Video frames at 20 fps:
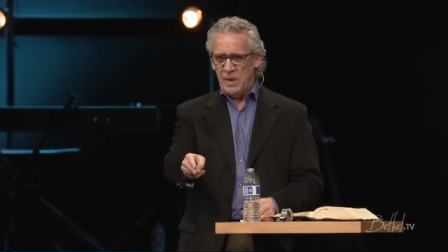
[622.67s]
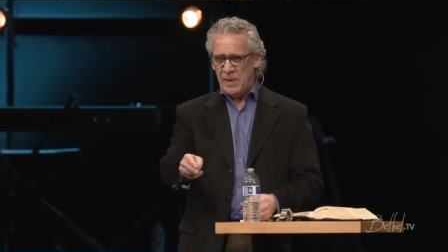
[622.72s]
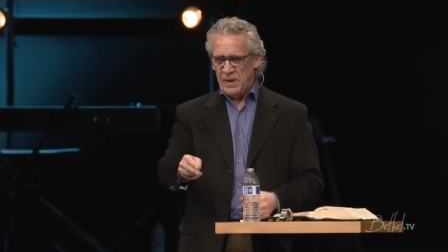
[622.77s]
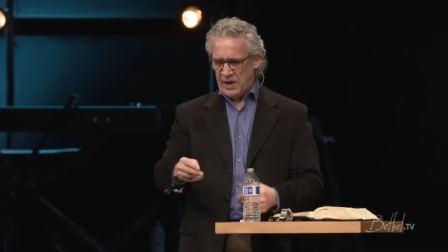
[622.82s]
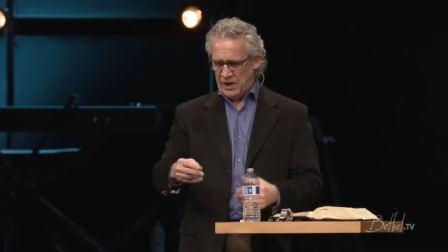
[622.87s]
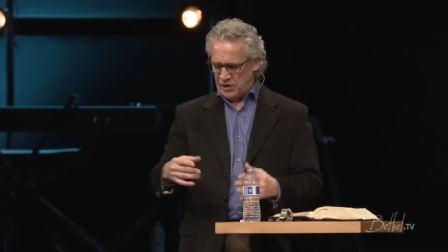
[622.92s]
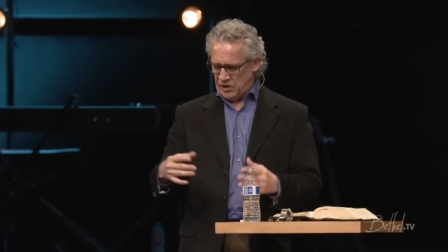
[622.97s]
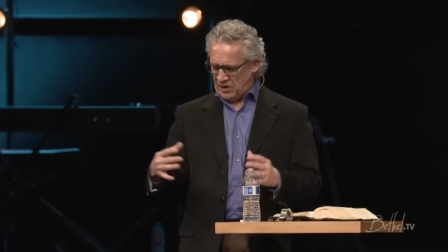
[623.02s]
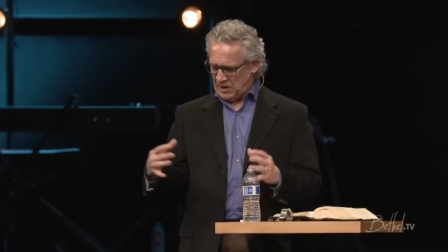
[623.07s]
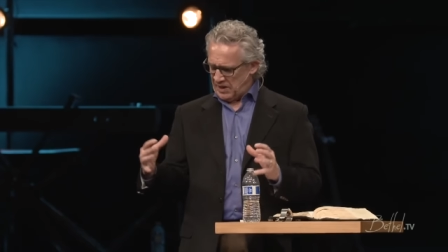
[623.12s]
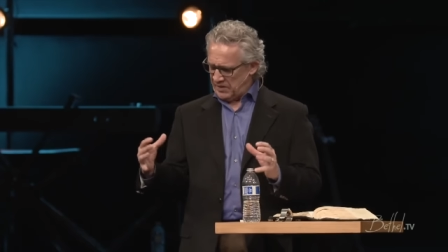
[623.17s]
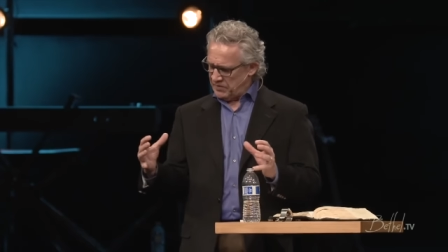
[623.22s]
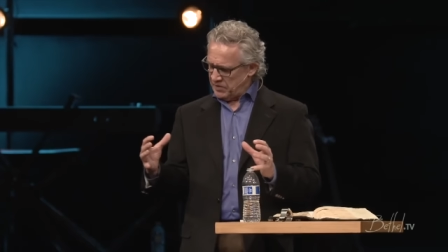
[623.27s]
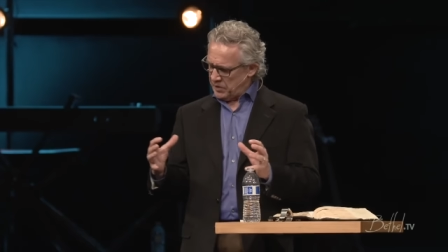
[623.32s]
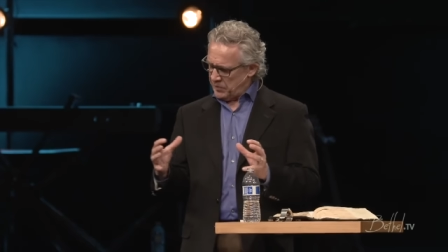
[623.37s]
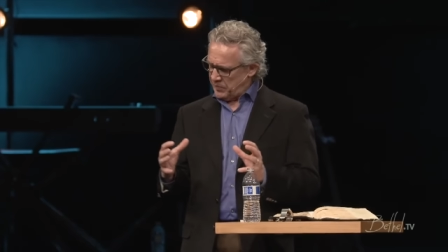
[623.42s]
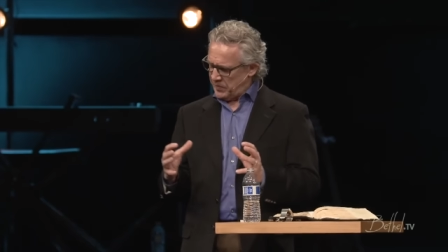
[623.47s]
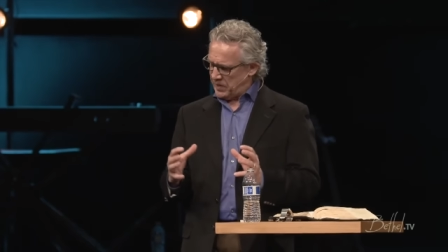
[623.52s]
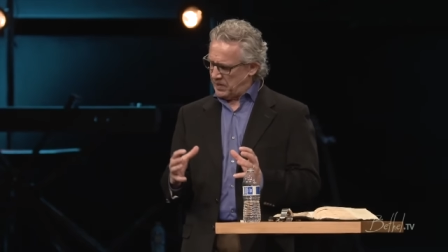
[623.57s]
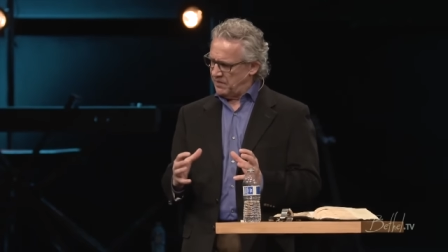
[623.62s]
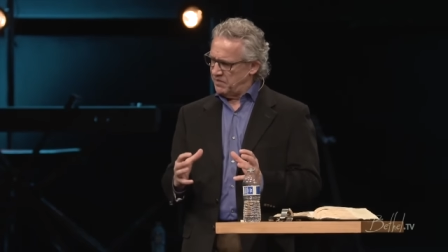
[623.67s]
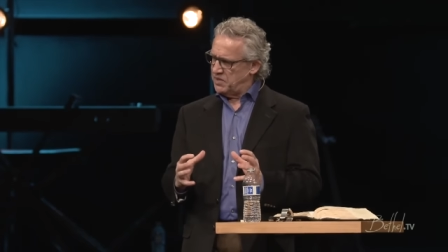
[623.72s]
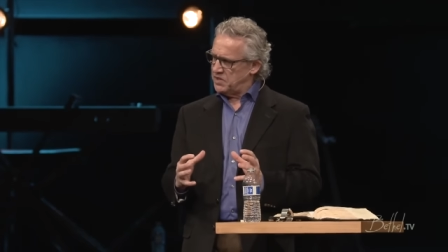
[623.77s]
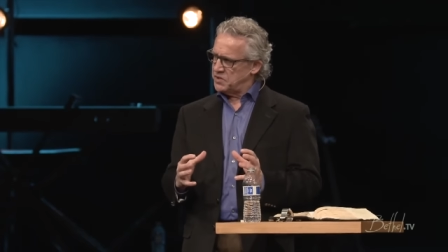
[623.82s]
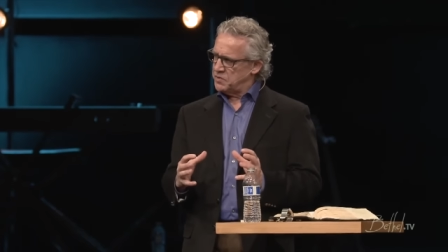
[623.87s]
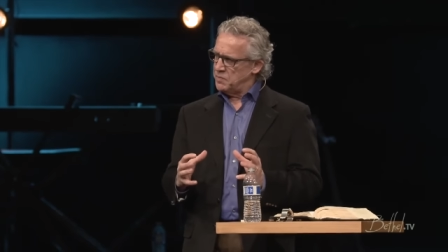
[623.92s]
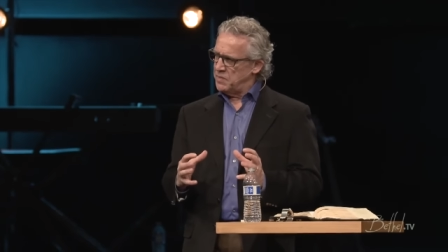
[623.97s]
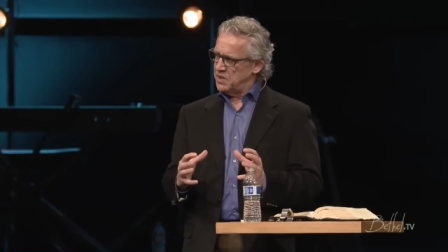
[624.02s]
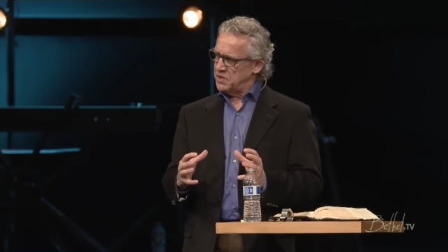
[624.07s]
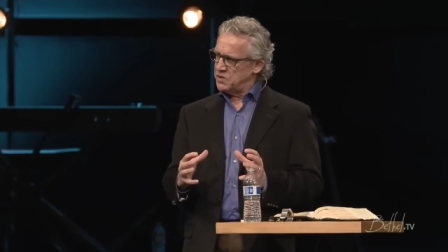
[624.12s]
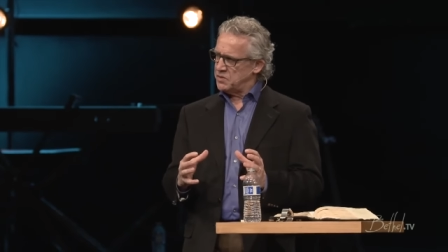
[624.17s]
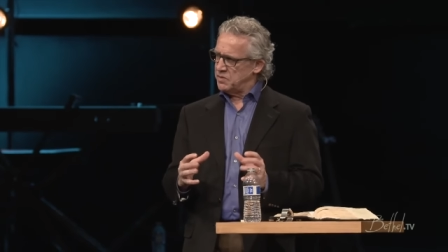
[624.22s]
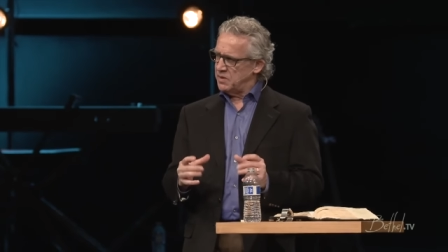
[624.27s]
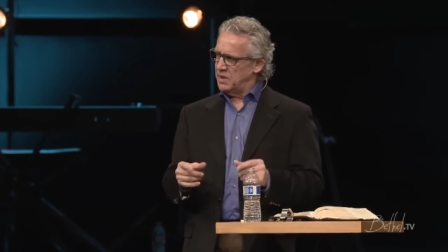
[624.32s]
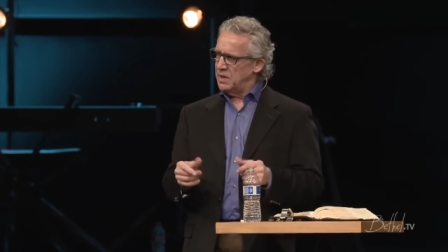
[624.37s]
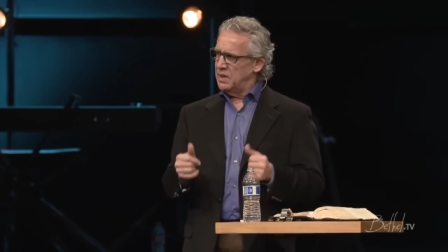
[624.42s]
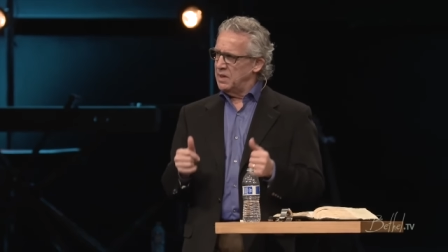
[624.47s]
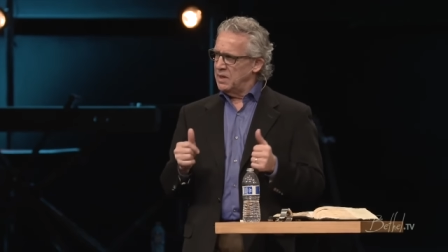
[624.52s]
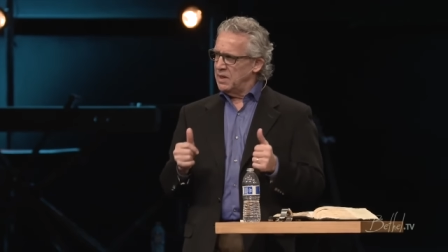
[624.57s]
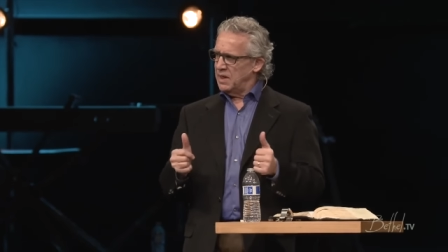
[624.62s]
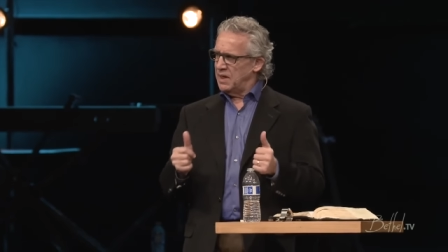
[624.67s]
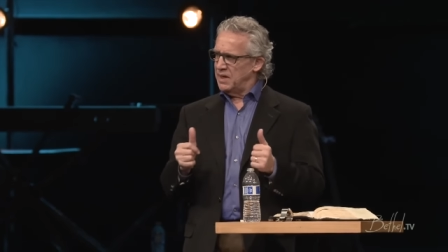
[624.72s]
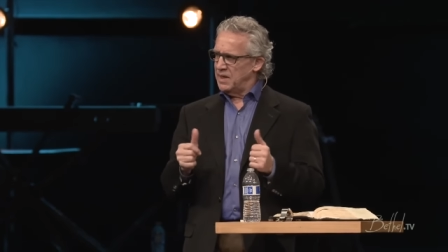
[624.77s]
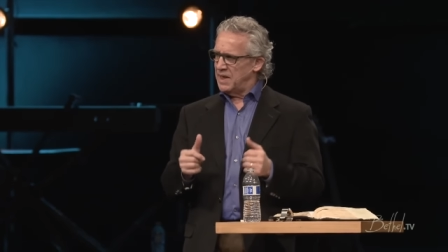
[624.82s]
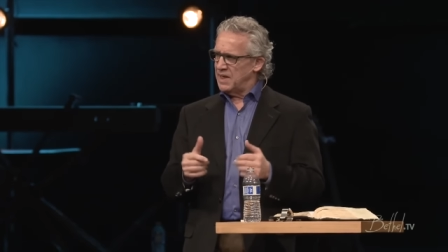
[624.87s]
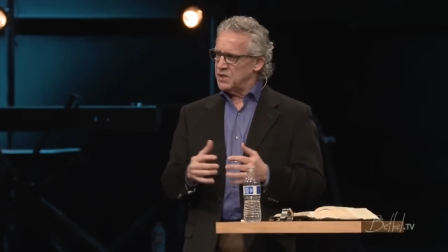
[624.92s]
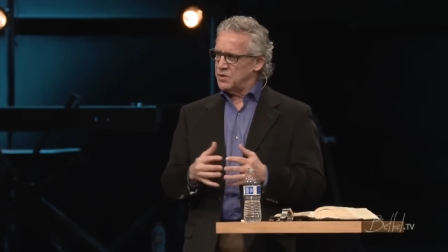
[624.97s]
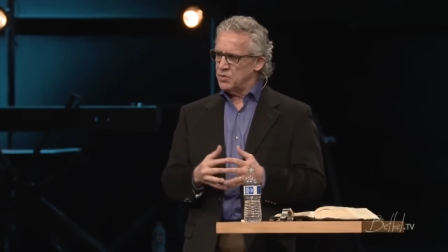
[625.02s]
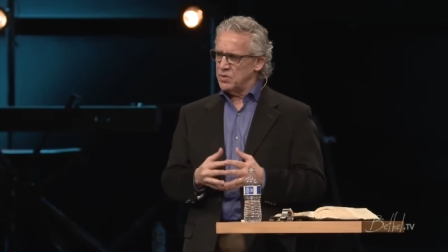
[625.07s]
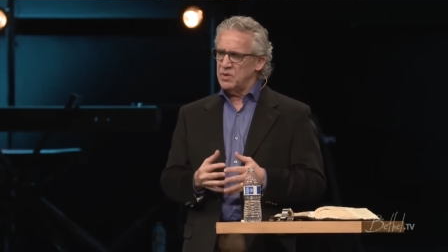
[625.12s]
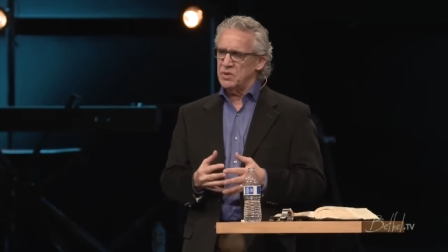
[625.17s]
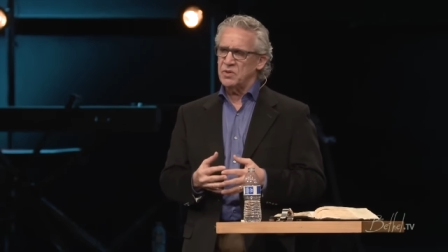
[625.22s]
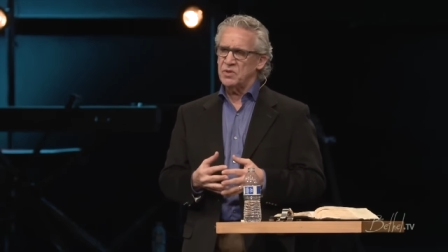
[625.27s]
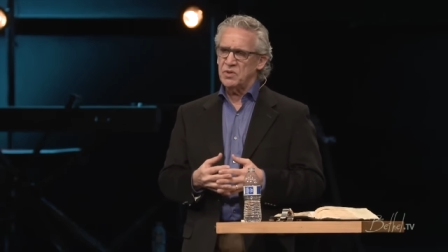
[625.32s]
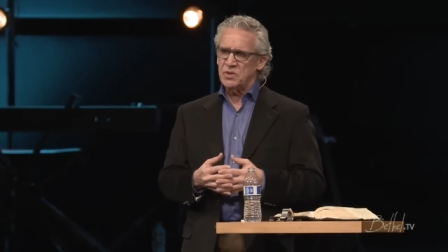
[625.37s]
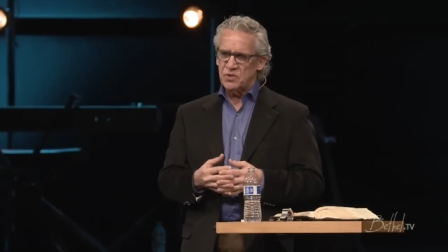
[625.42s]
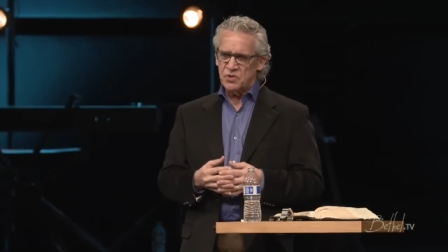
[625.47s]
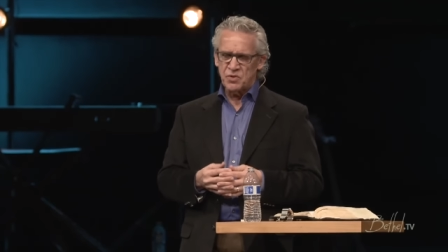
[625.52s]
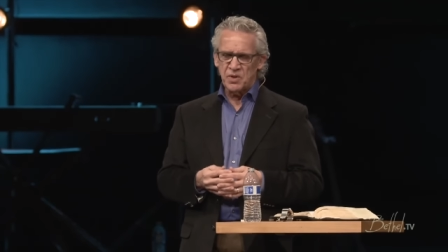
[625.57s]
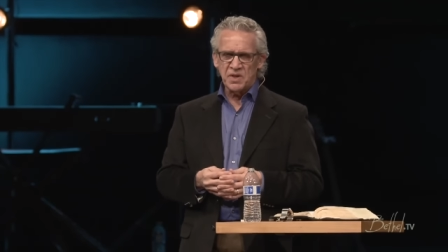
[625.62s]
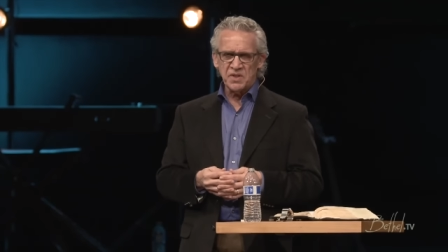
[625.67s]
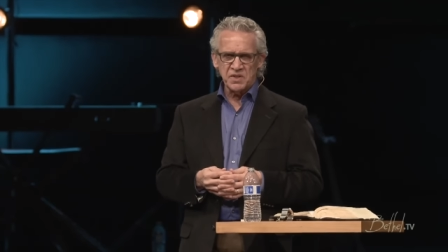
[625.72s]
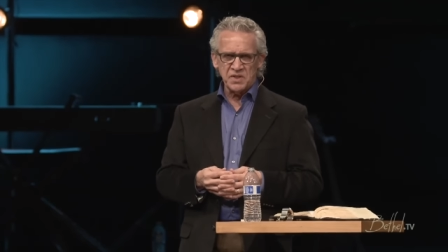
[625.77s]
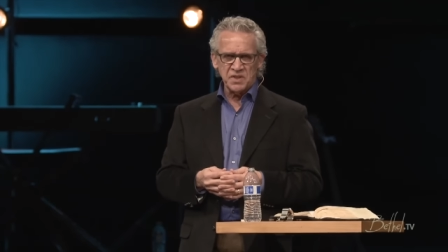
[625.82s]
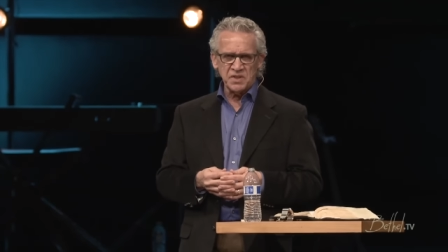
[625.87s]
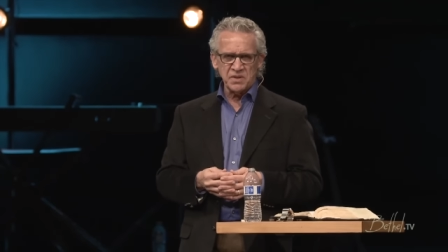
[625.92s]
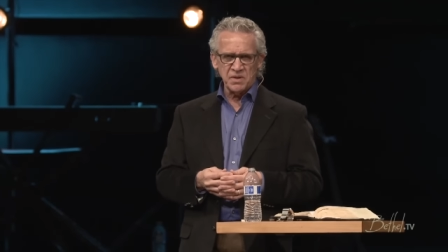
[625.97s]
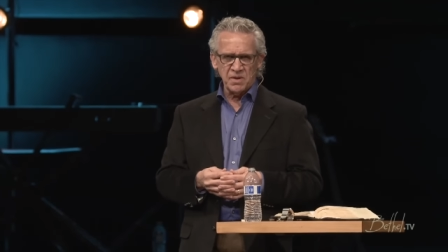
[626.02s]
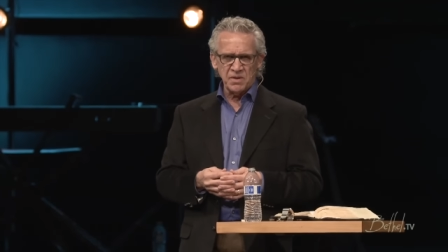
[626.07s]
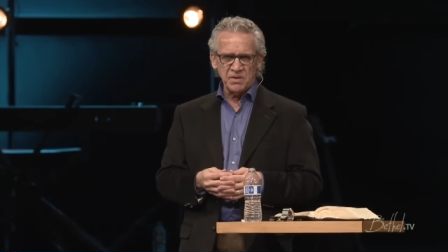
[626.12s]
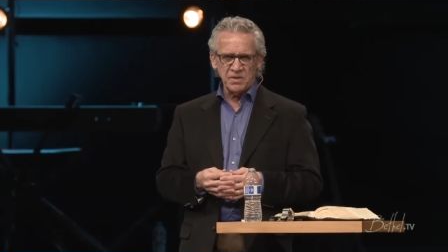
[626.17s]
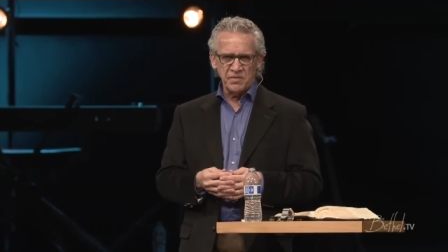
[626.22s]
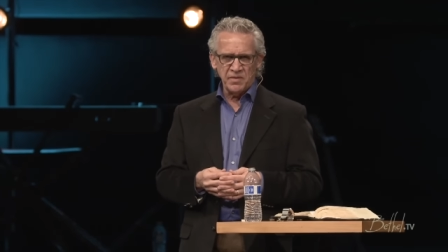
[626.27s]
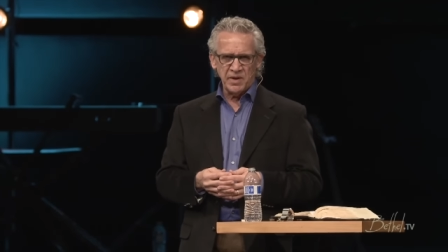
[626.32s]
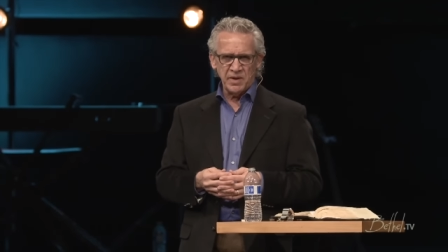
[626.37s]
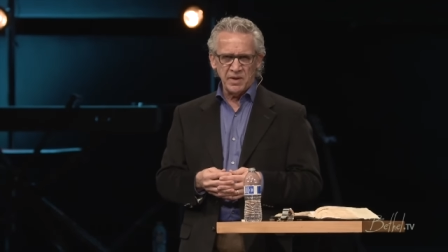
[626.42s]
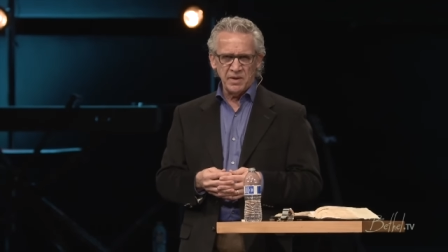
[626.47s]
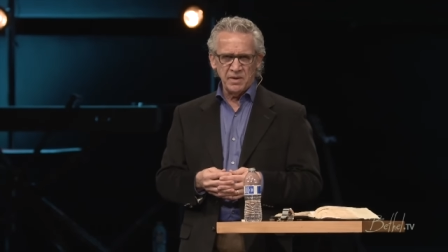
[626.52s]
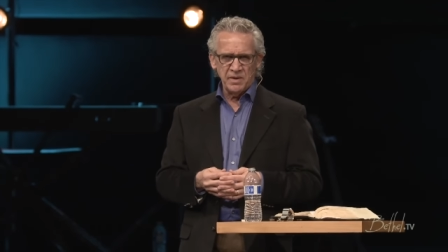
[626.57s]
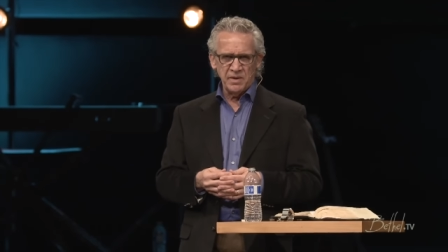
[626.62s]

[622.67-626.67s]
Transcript: and you live in the middle of this mystery, and that's where trust is cultivated.